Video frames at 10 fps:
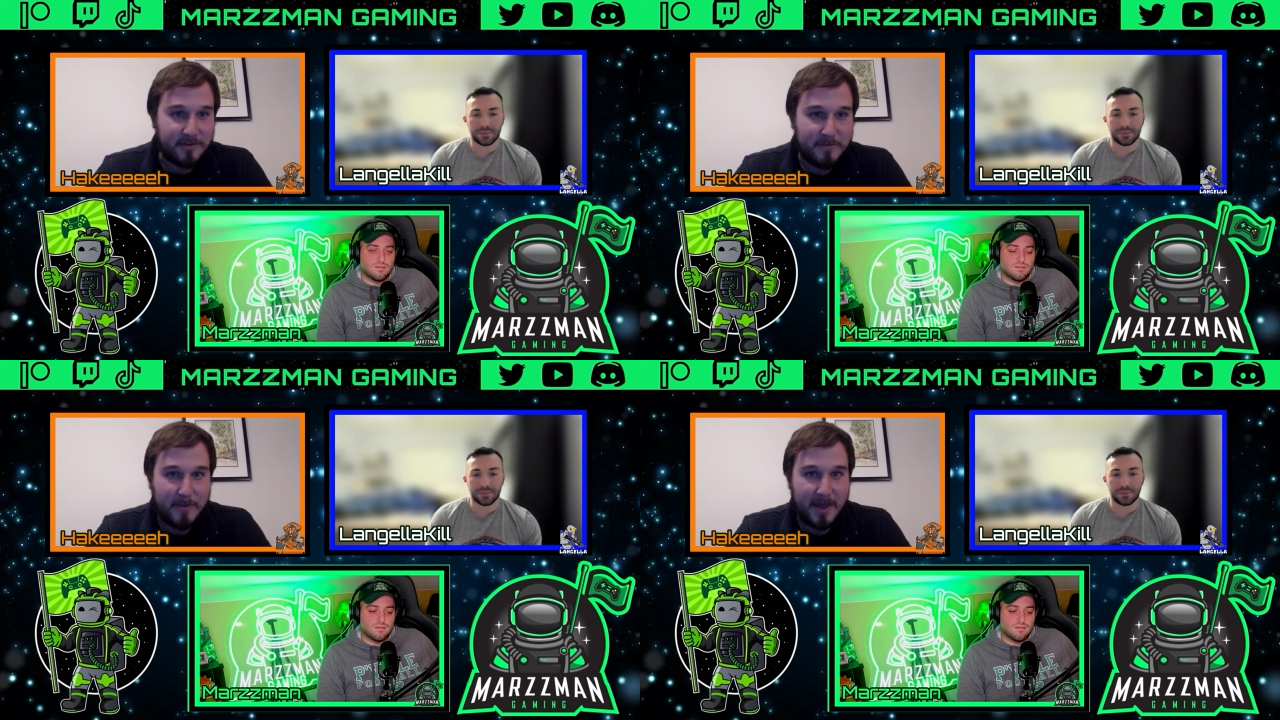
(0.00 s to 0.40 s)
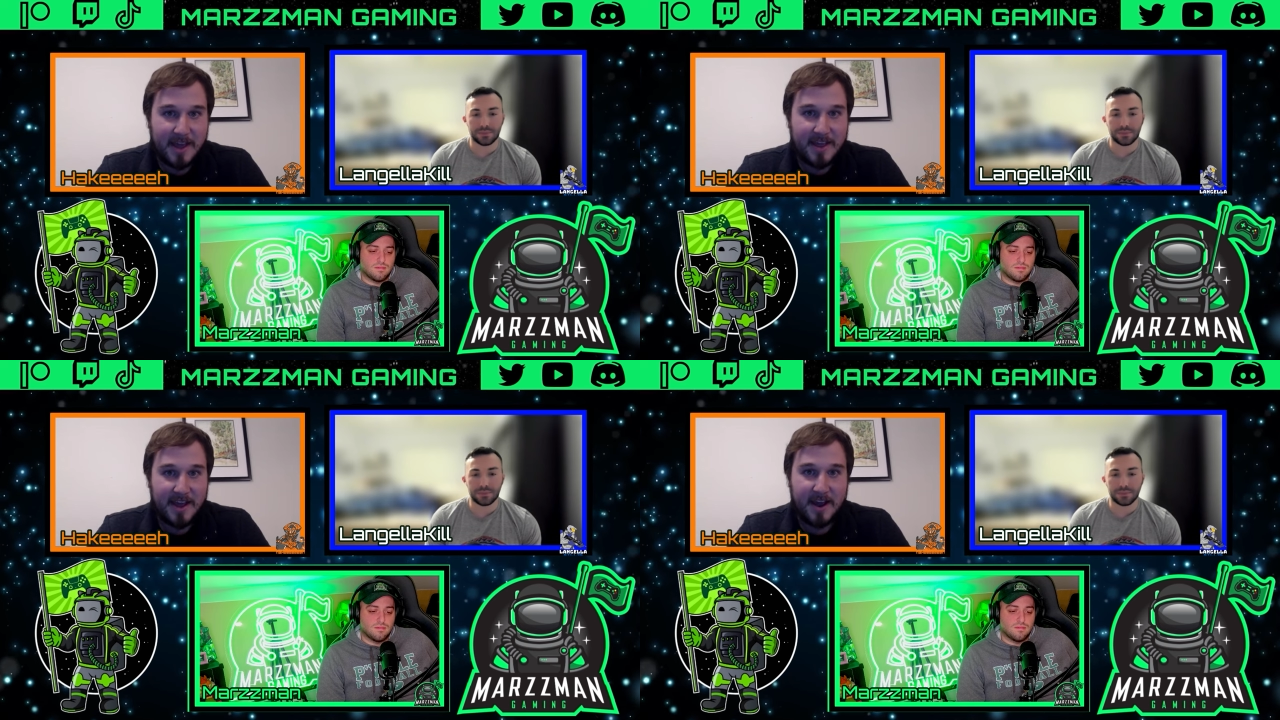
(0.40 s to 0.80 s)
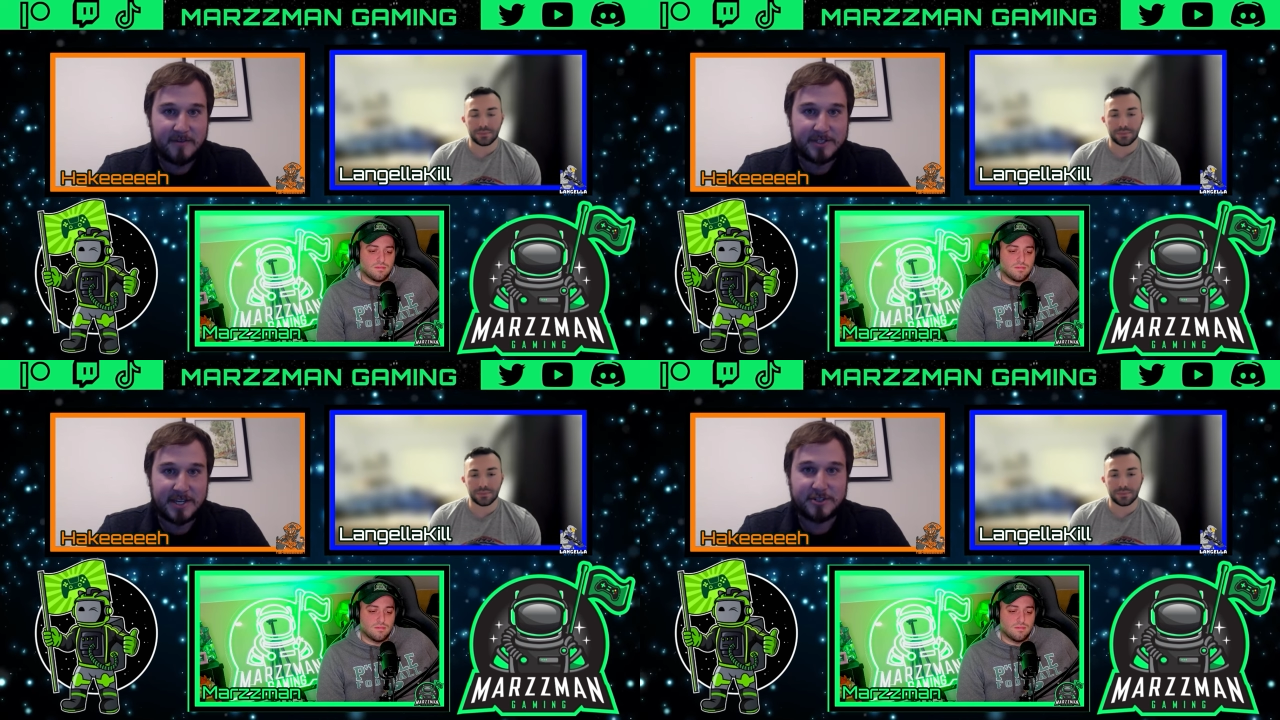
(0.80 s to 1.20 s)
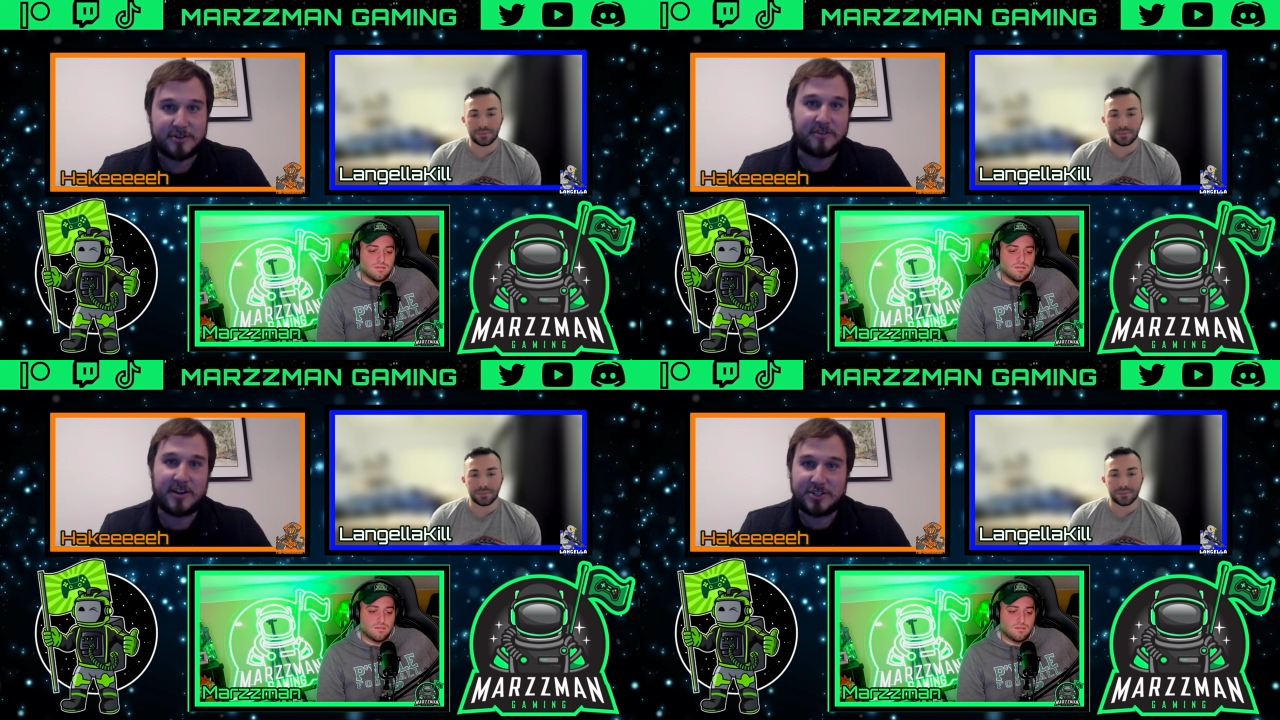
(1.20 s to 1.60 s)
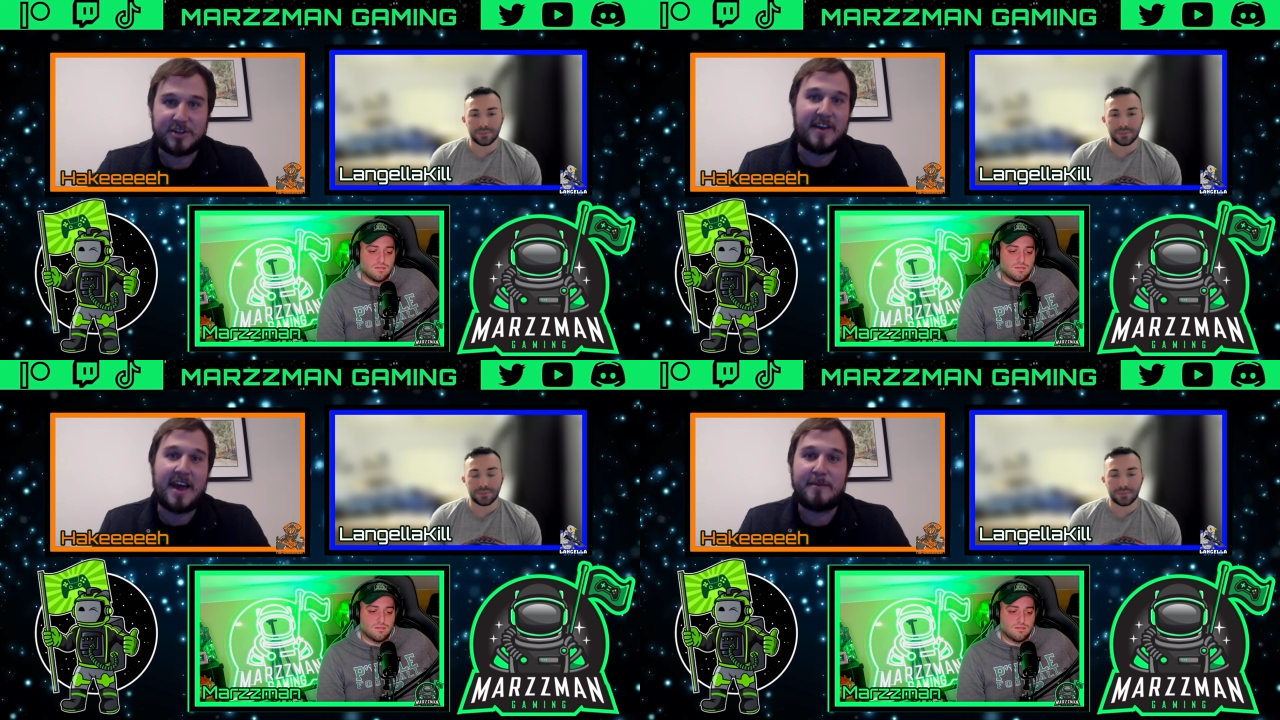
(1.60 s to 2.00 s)
Speaker 1: have maybe had that conversation or
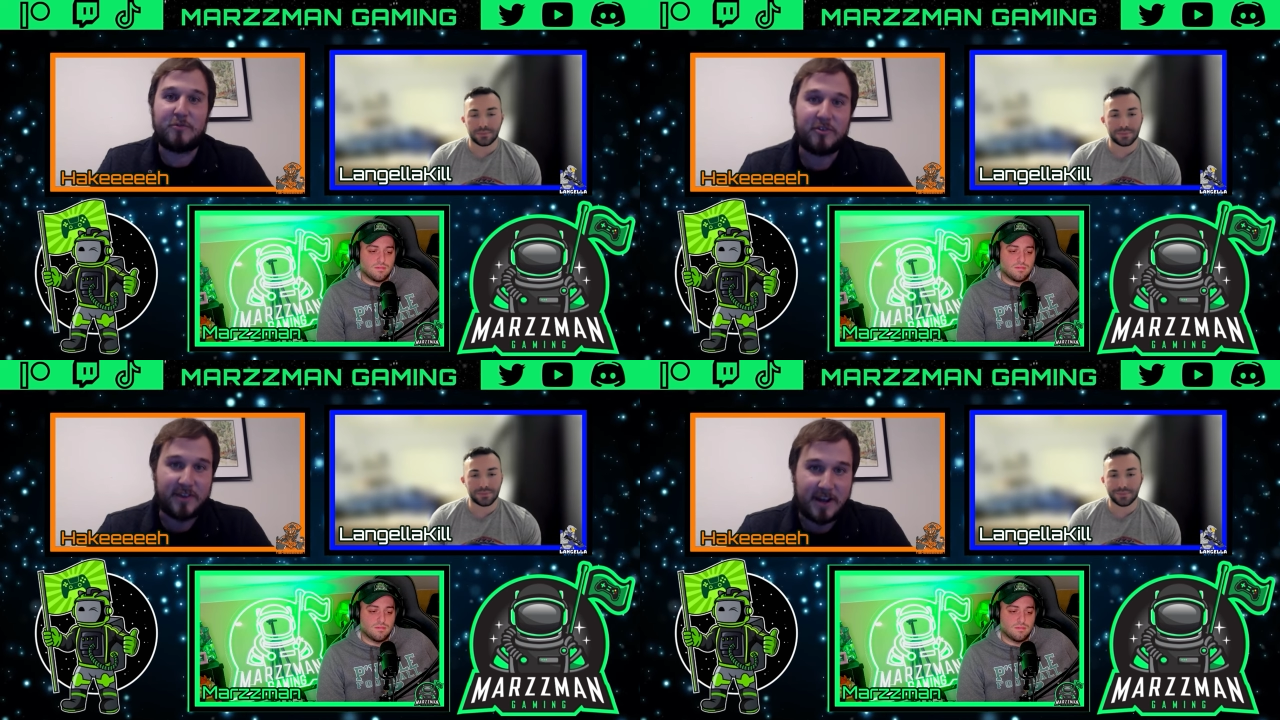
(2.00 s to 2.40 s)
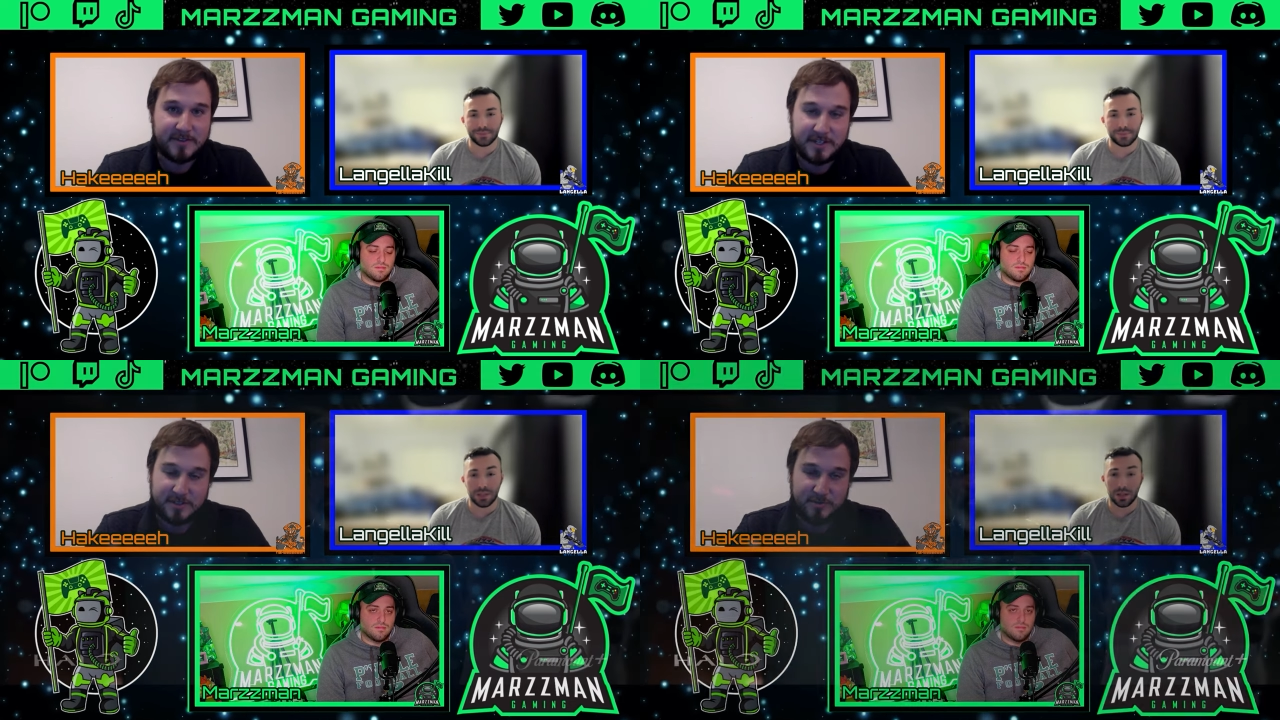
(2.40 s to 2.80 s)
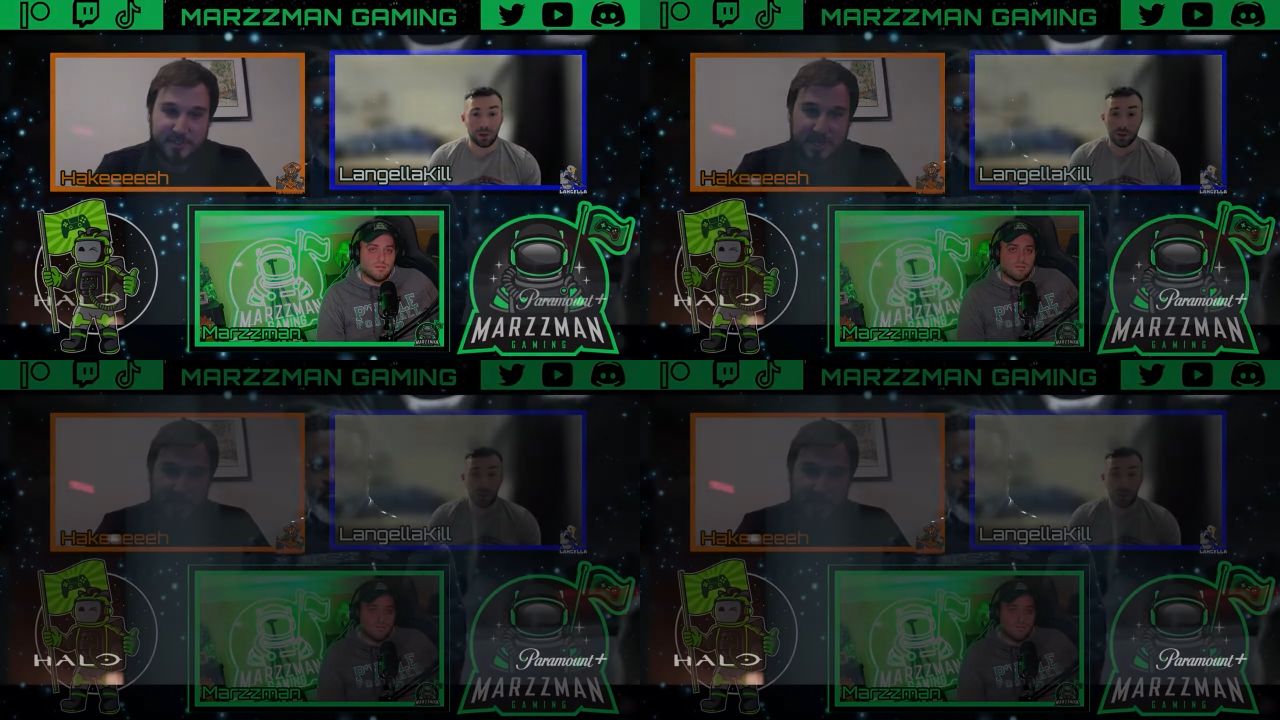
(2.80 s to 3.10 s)
should have had more of a conversation. But well,